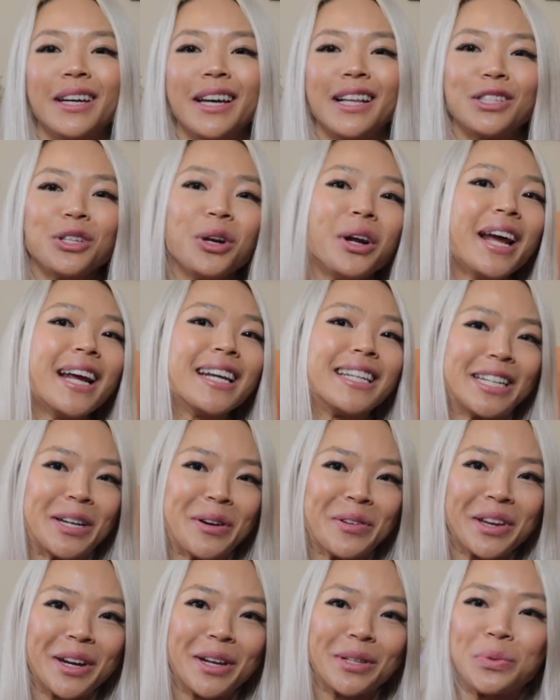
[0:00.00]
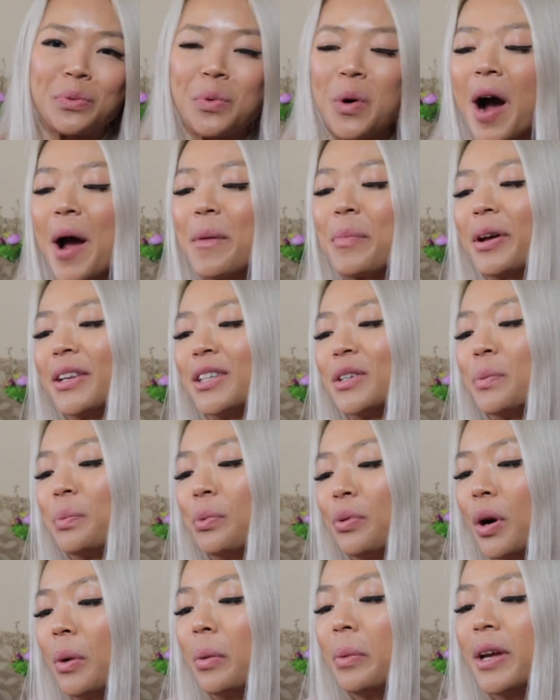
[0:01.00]
It's not ideal that it's white because it'll
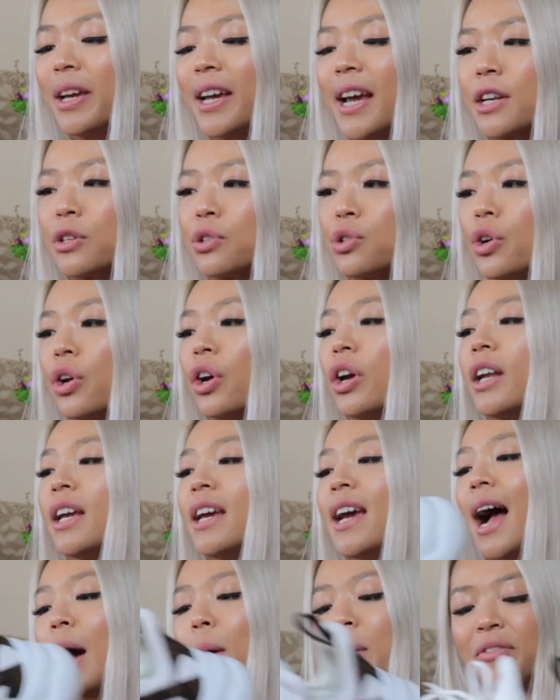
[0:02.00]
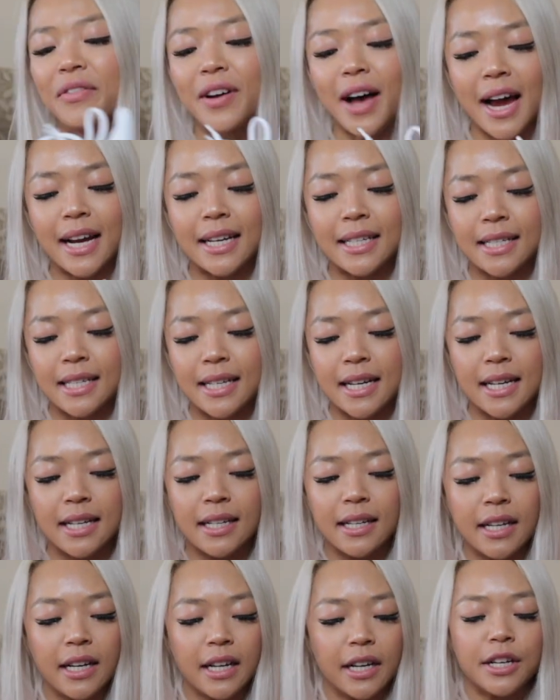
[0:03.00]
probably get dirty. However, I
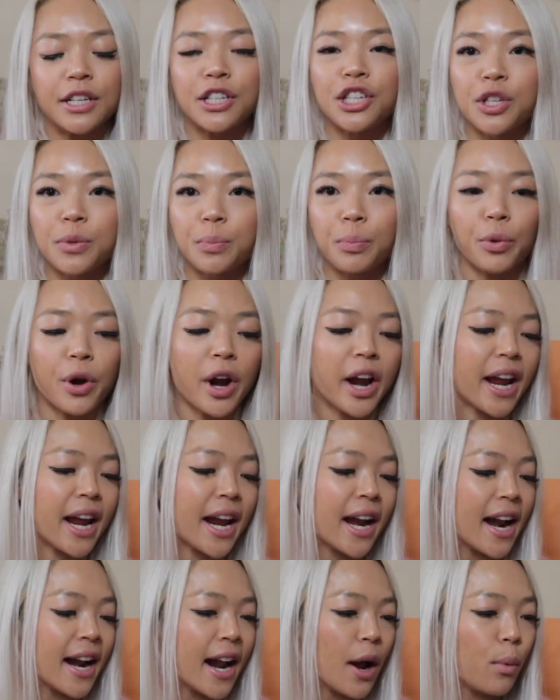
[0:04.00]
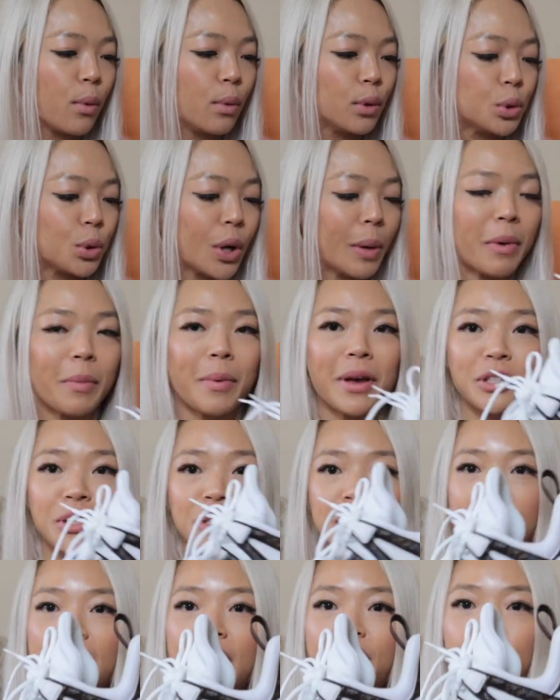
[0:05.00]
did spray it, and I will try my best to
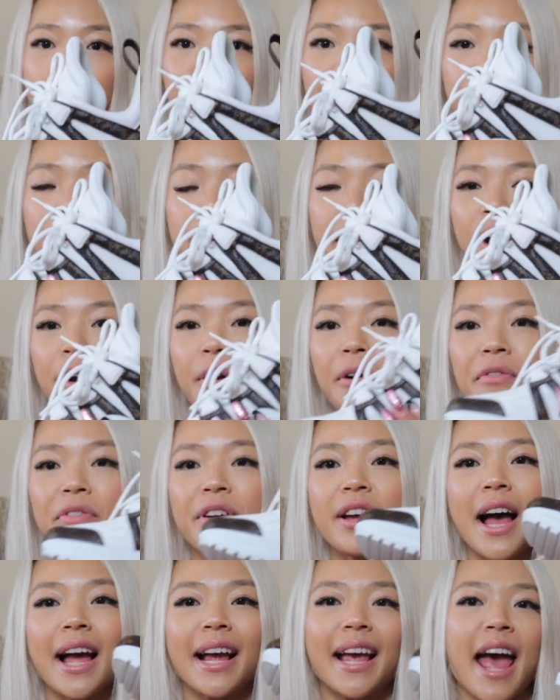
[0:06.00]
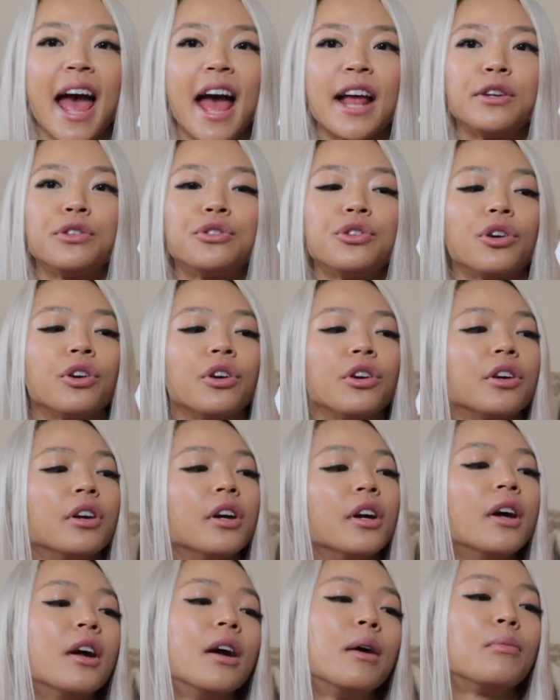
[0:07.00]
take very good care of it. I can do
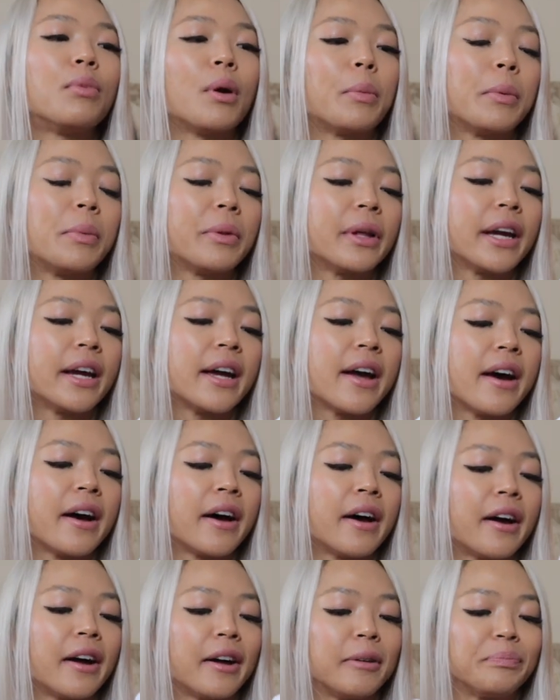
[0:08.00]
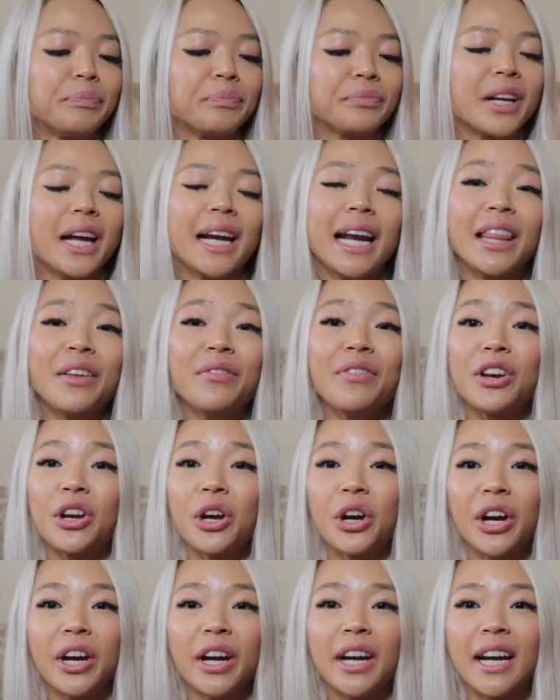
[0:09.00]
probably another
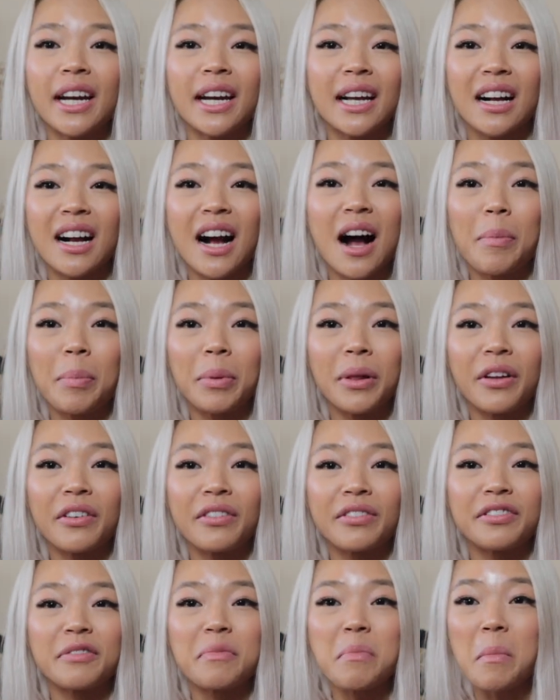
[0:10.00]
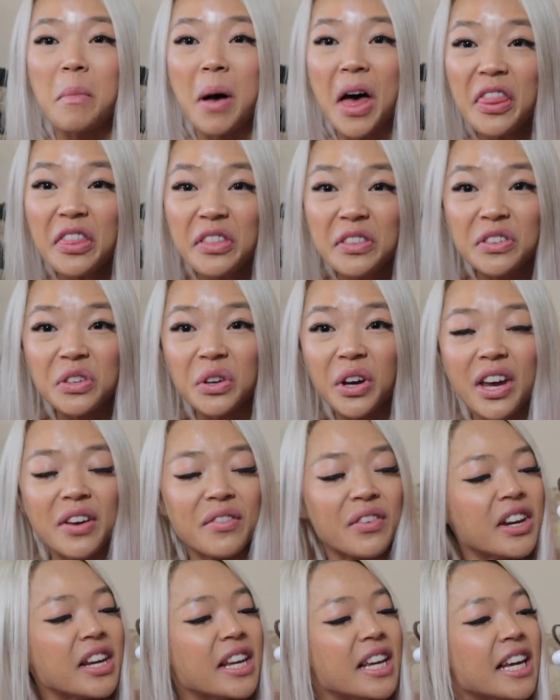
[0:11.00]
video in a couple of months or
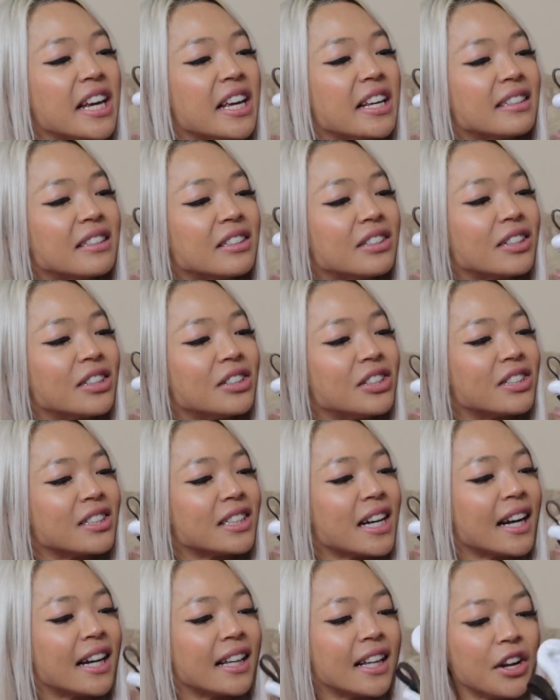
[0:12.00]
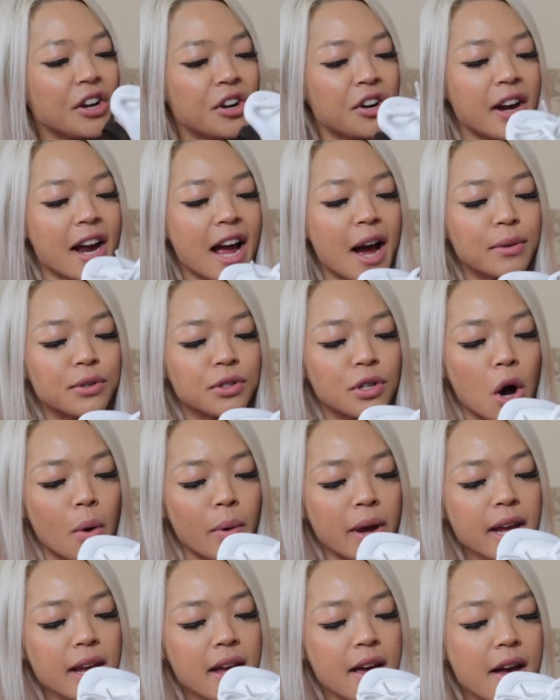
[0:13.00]
even years to just kind of let you know how it's
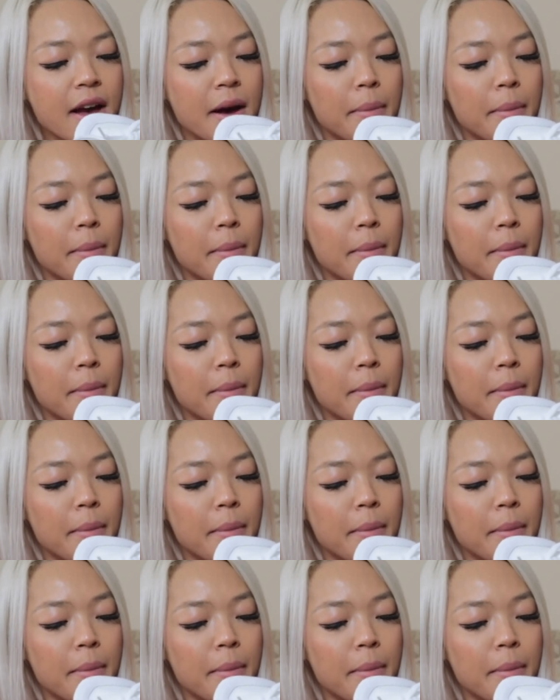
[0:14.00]
going.